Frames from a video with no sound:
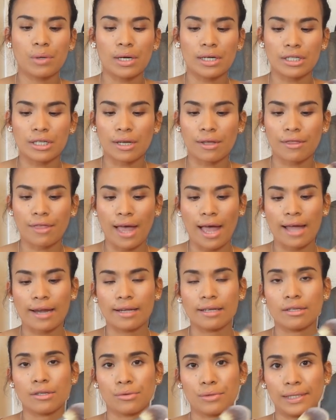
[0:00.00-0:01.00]
brush
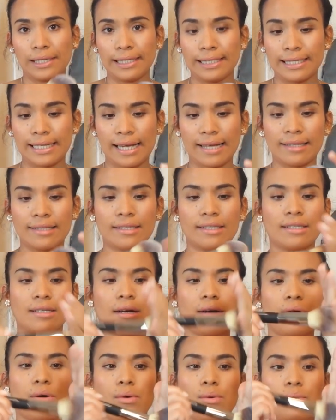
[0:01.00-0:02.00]
that is really dense
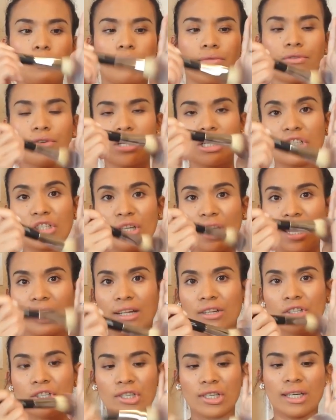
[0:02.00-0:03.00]
so for a
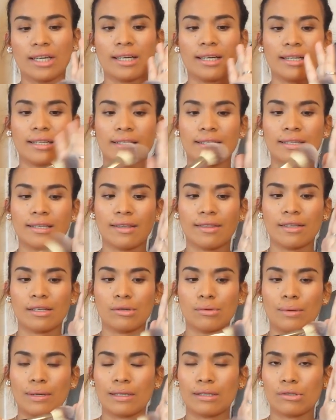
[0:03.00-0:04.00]
change it's
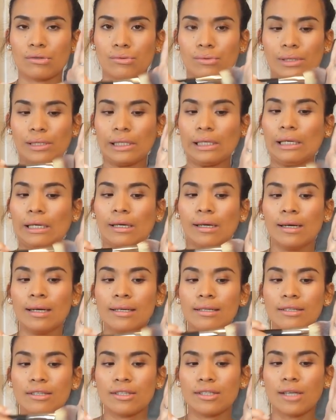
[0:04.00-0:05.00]
this one is really
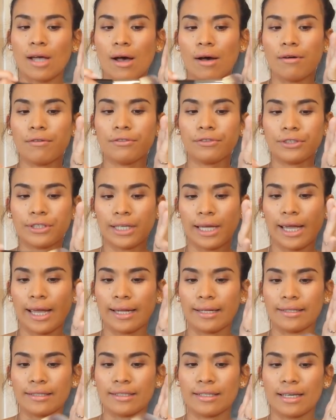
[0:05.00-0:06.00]
soft
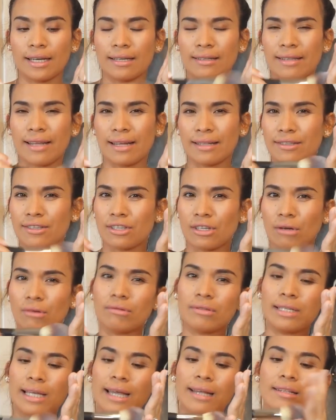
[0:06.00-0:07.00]
and not
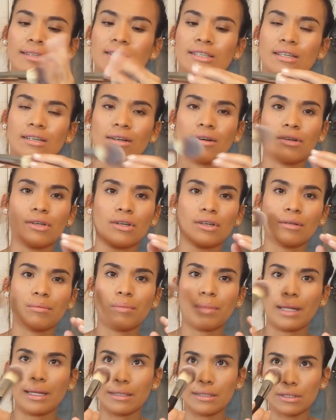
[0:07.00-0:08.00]
so dense you know you
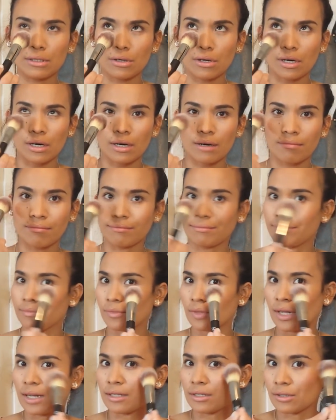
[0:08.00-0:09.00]
can blend your
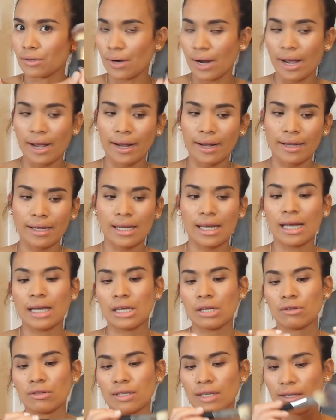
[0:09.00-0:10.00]
under eye
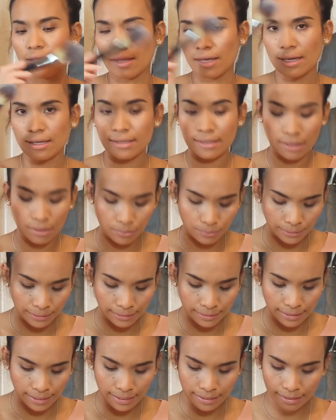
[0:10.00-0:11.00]
using this I
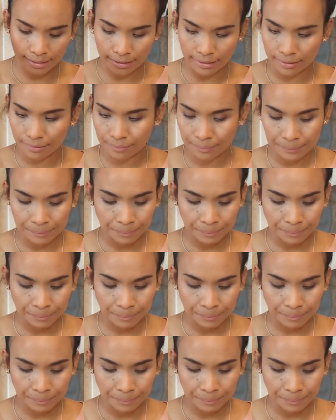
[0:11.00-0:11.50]
really like it